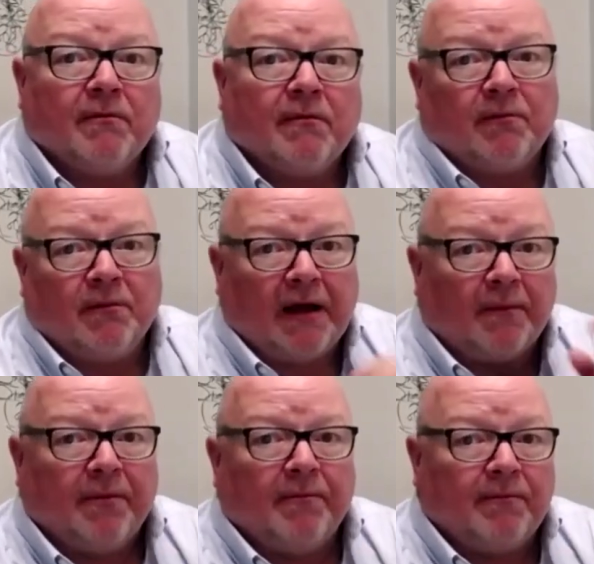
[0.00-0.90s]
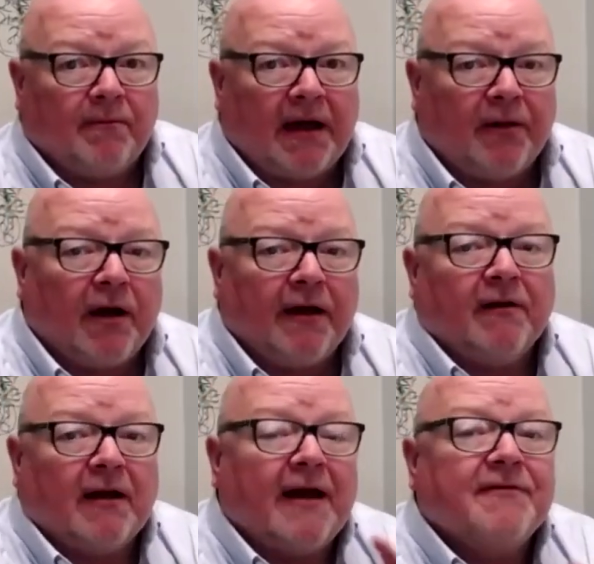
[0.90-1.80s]
Now, by the way,
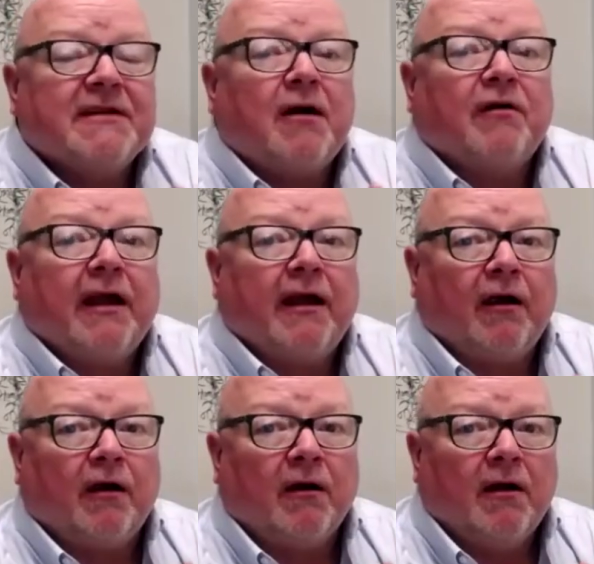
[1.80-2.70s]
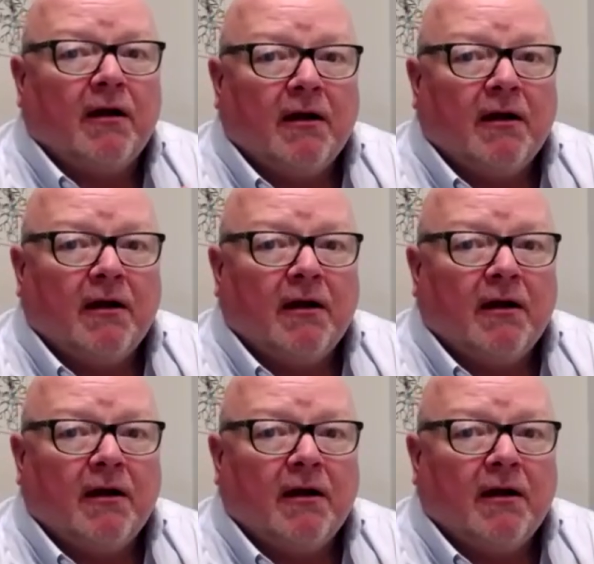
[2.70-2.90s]
the lifestyle care